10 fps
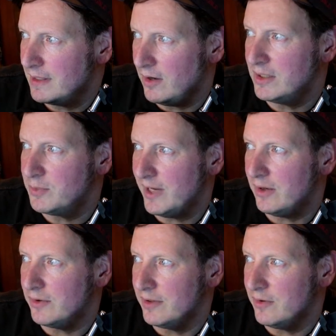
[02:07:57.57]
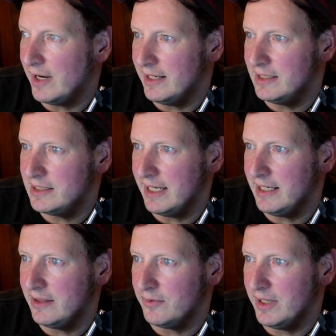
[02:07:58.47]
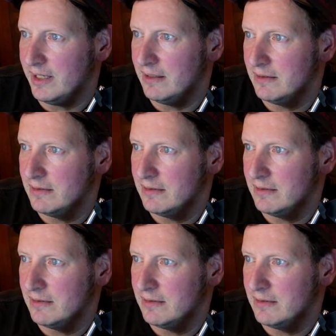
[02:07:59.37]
No, it's way older. You're right. It's 83.